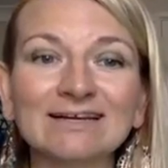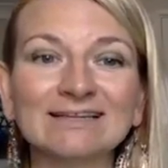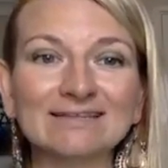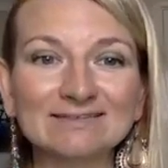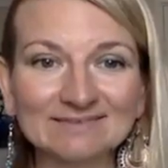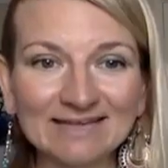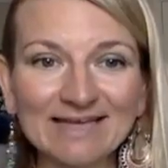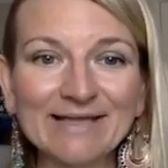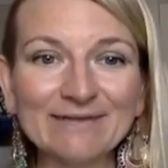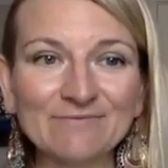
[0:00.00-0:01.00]
The
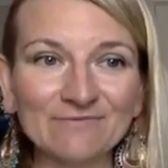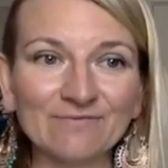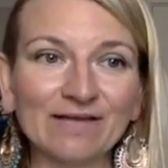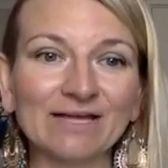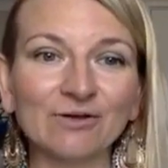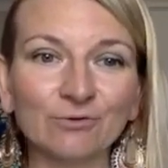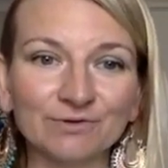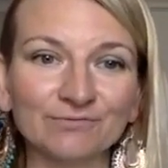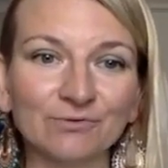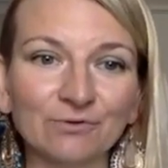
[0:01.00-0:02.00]
same thing
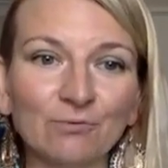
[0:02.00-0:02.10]
goes for you,